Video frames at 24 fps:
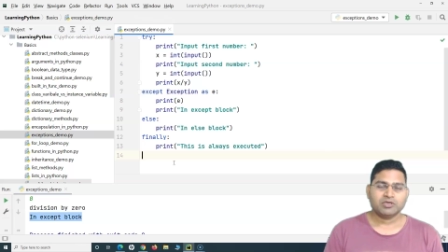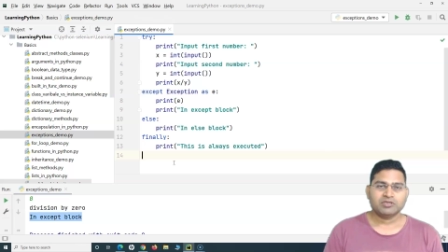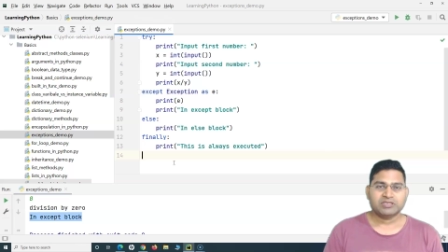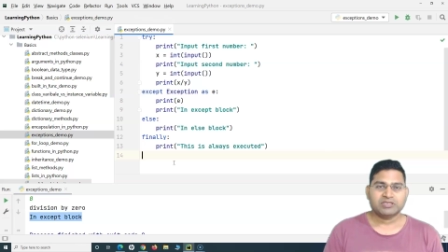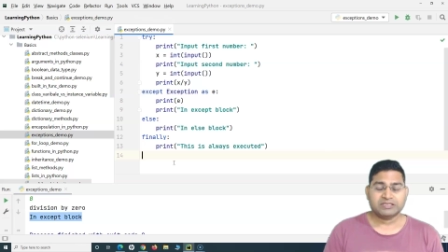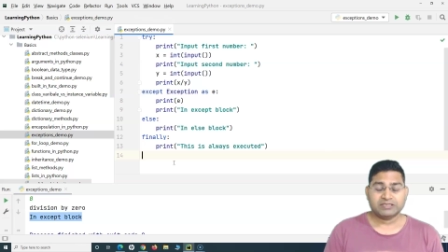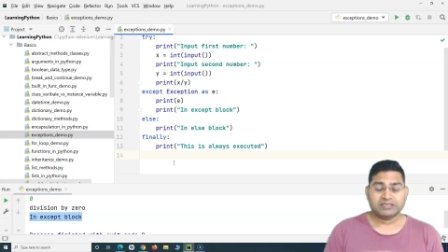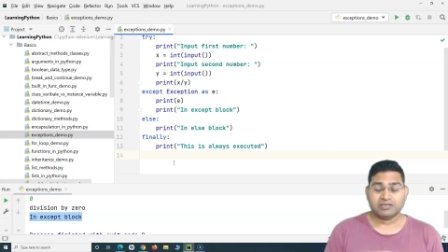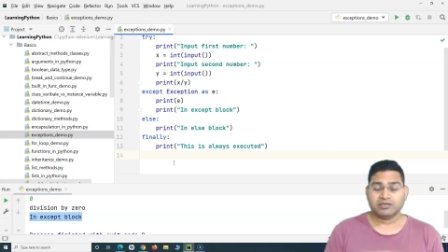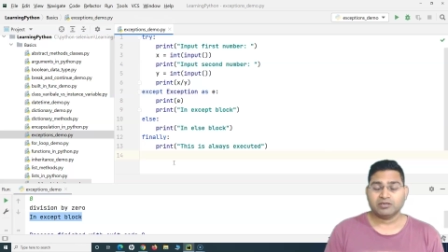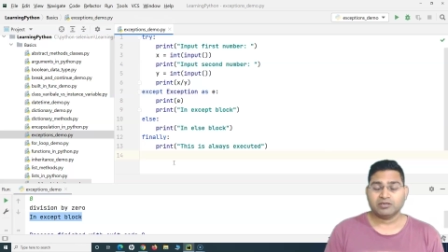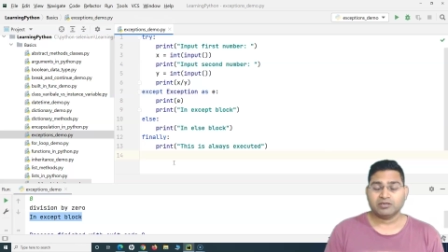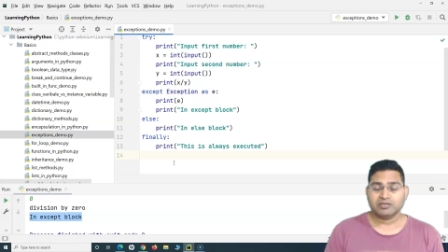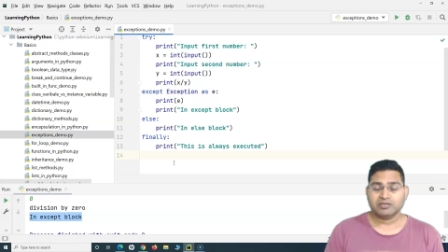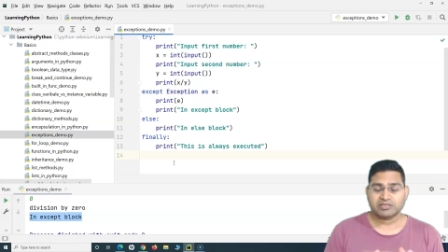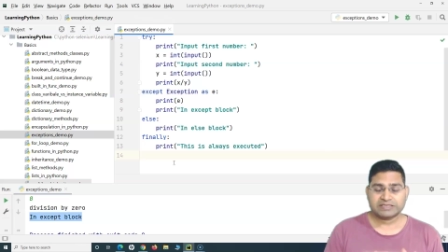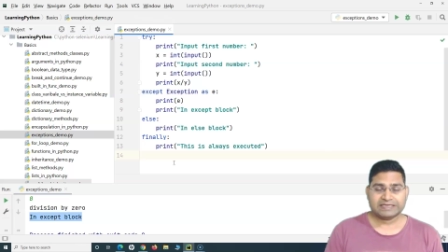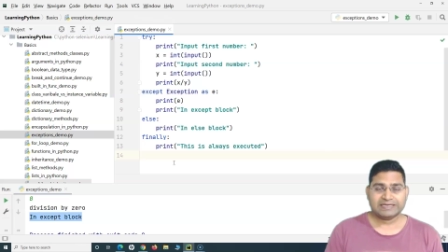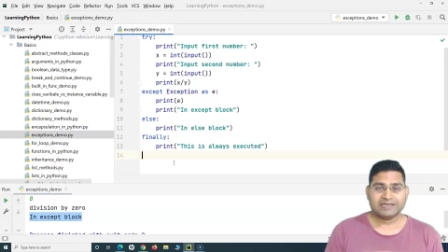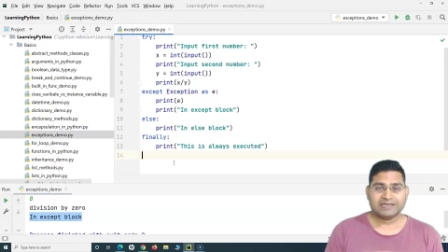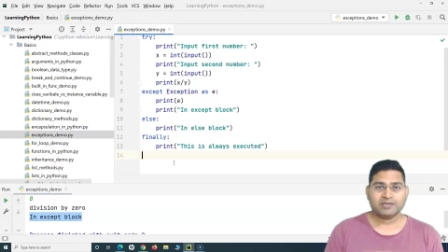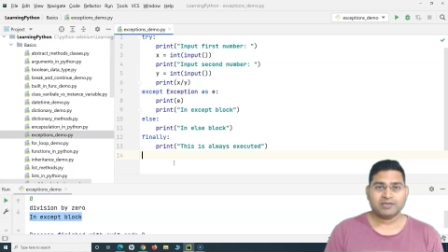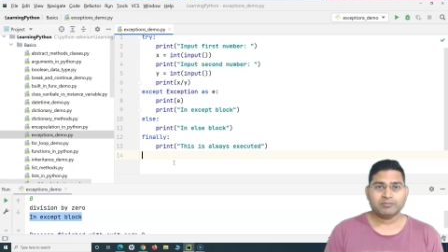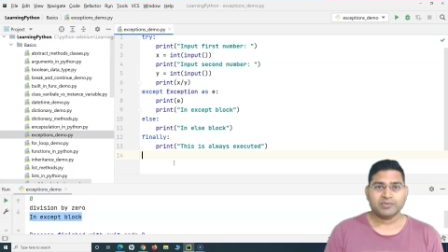de uh,
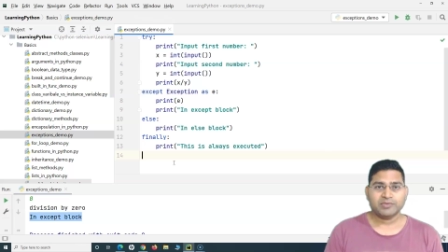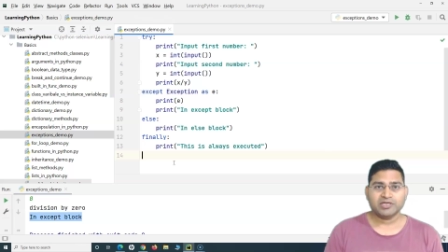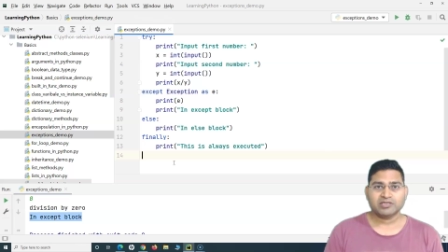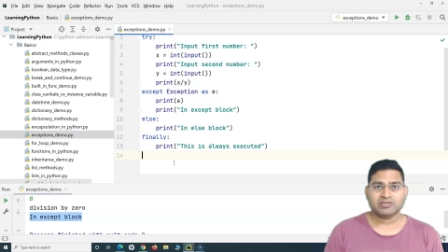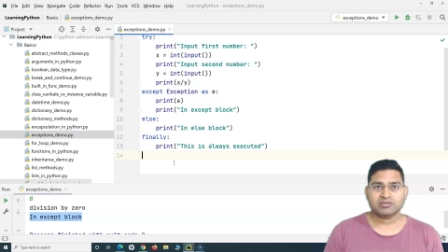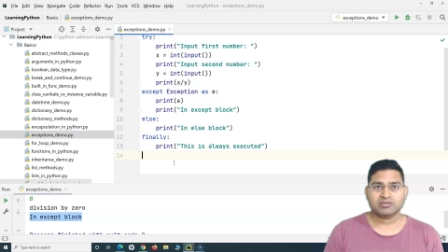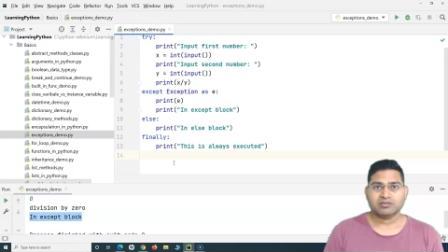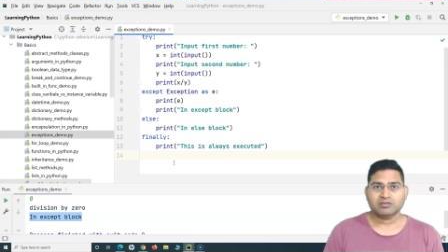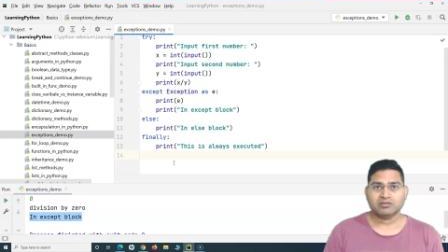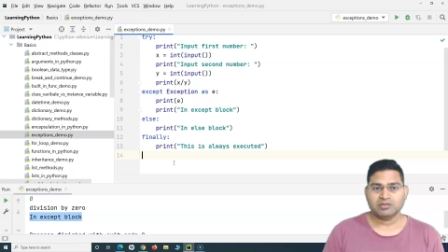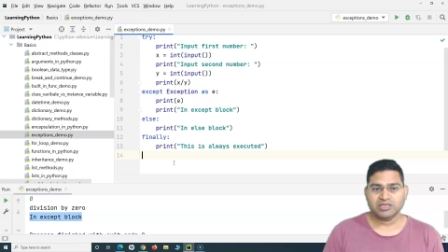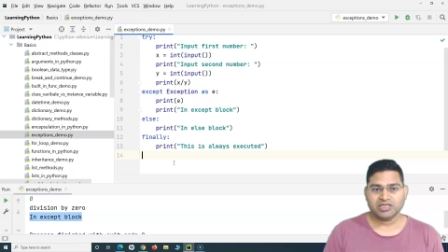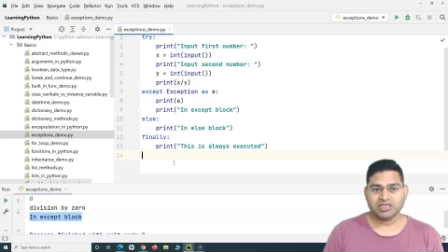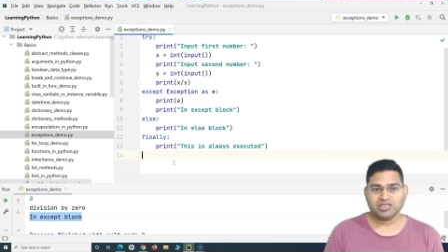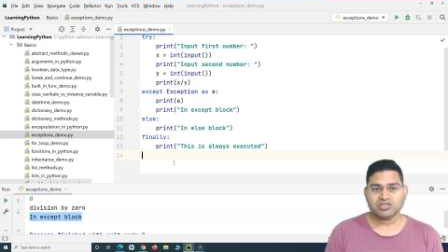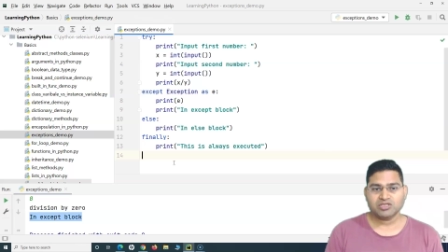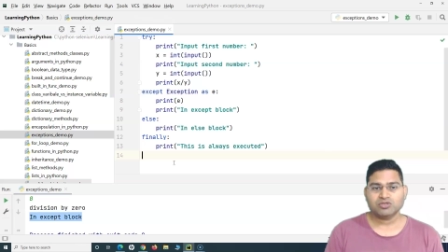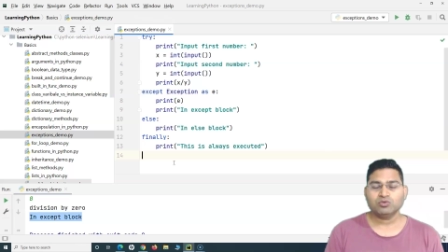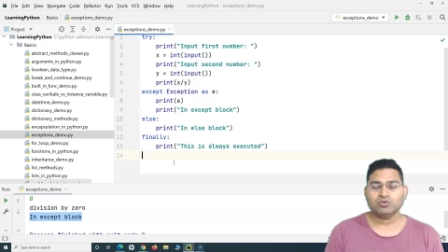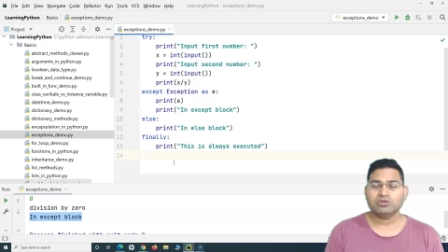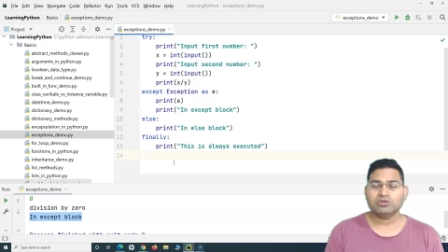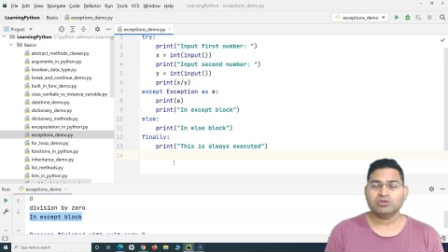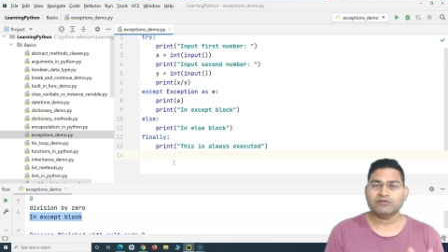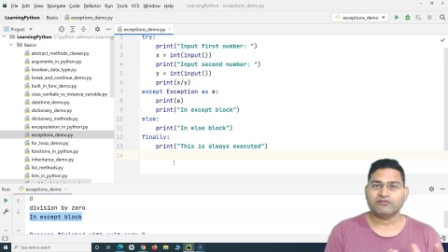statements
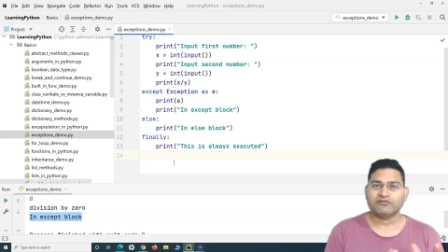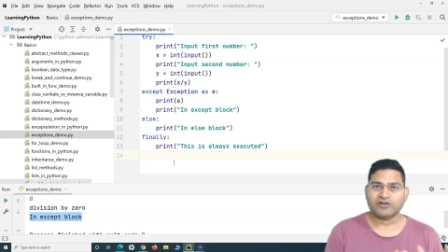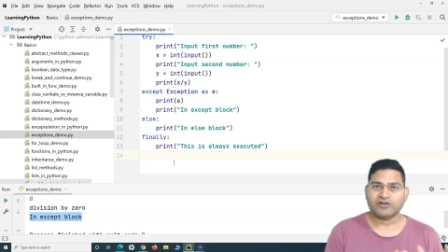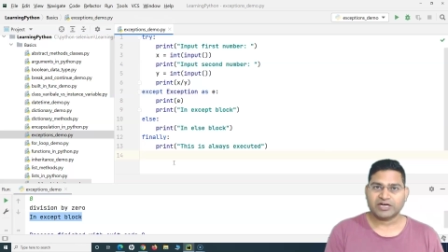into the